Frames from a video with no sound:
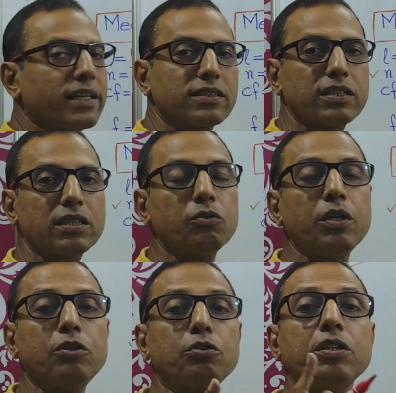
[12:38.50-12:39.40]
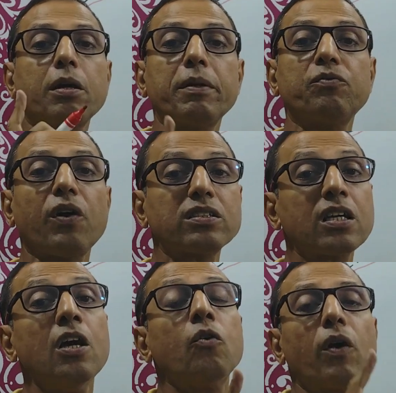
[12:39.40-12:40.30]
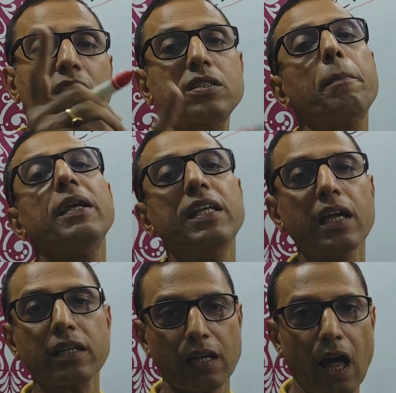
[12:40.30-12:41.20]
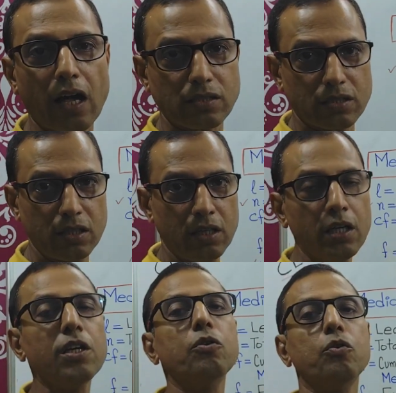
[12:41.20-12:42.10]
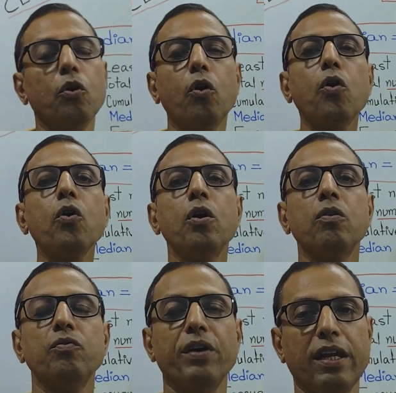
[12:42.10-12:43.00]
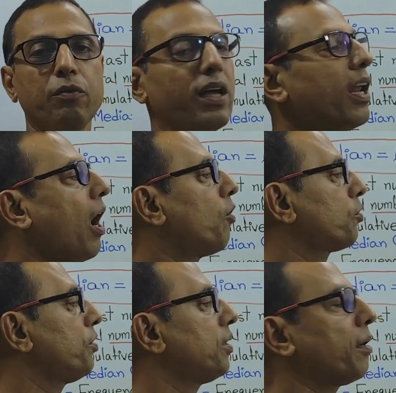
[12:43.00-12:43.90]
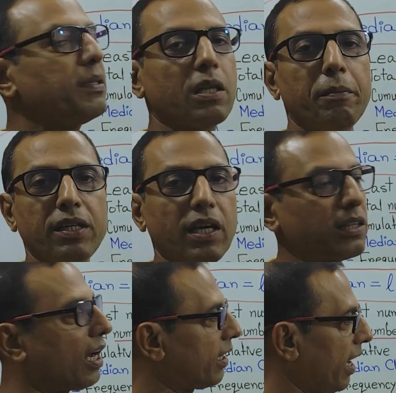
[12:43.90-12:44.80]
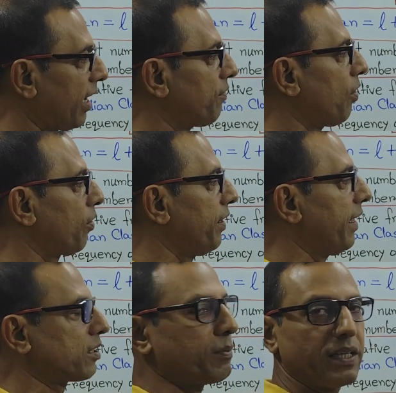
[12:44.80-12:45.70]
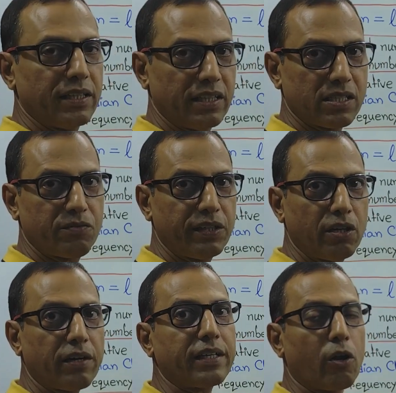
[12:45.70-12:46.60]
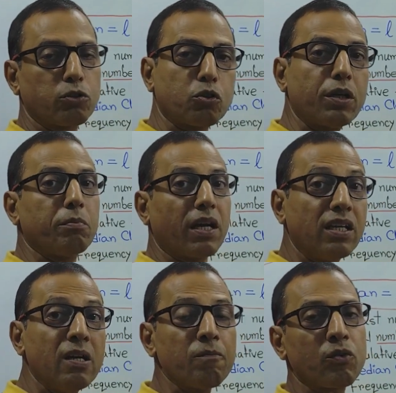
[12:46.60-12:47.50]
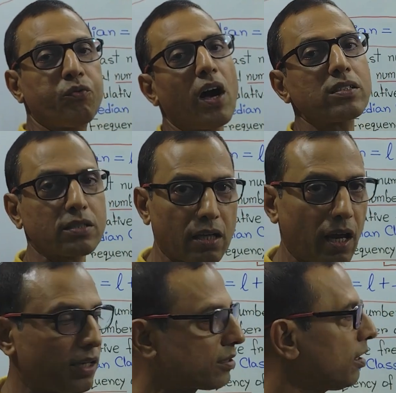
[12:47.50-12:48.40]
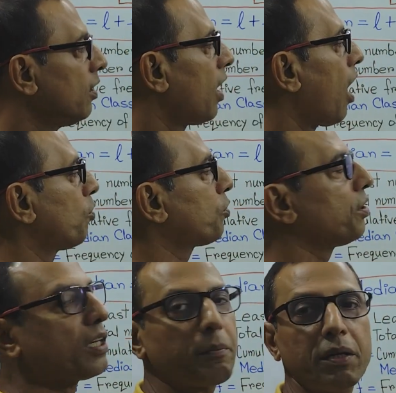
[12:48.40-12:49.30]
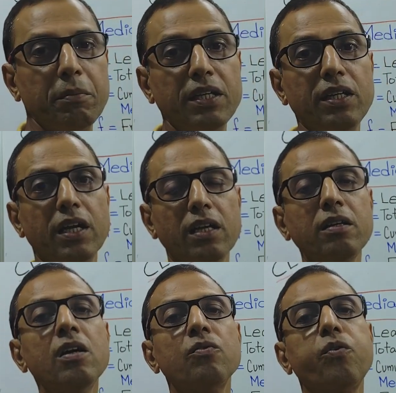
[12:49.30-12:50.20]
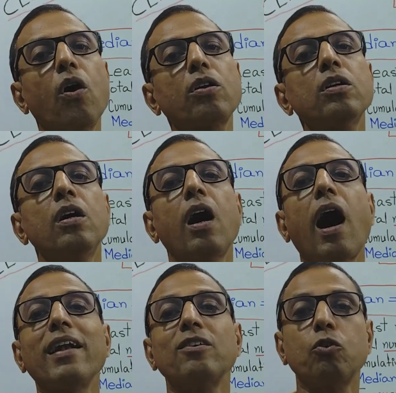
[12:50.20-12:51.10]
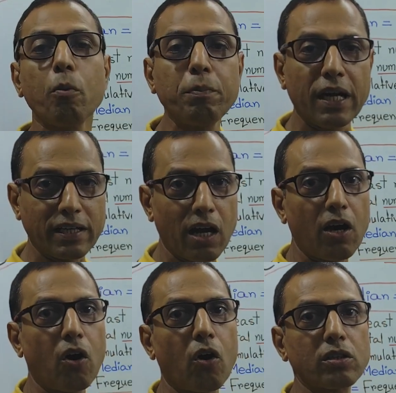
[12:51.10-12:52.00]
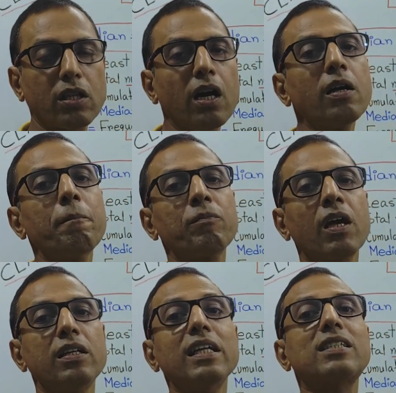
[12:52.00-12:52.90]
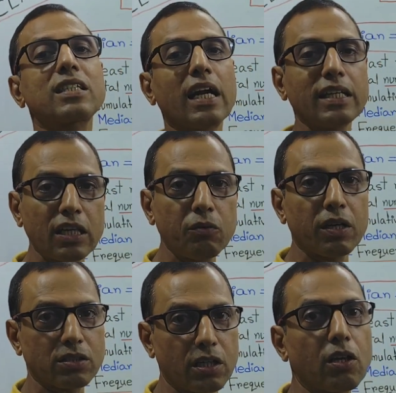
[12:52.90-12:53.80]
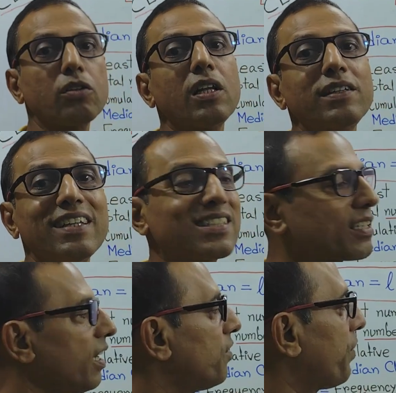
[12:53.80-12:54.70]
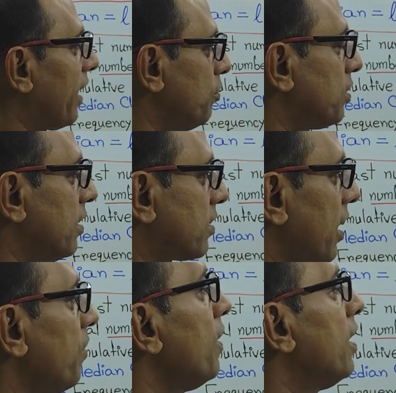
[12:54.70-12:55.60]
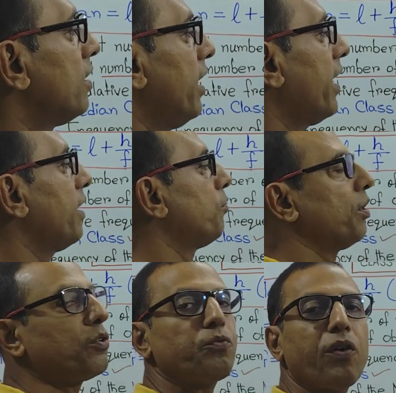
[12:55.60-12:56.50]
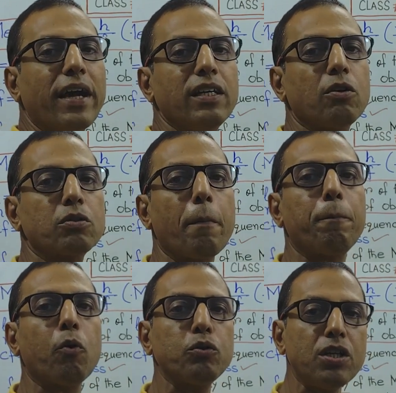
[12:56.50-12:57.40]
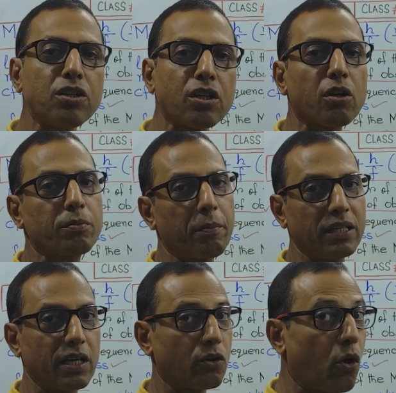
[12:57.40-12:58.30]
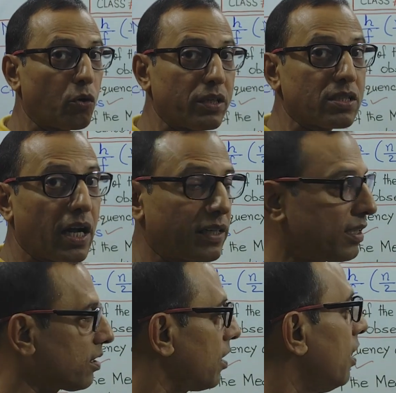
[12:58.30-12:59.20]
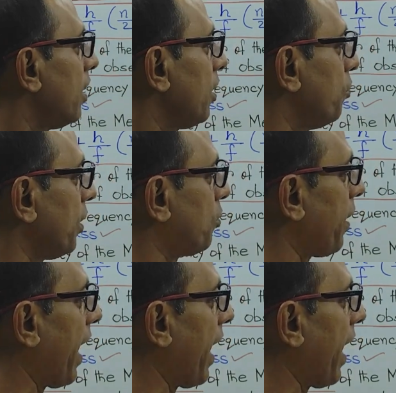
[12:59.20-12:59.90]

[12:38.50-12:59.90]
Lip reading: cases, you need to determine first what is the median class. You know very well how to determine the median, that I have already explained in this video, and also in my first class how to determine median for ungrouped data or the discontinuous data or the discrete values itself. There you need to find out the position of the median. Always, that is, you need to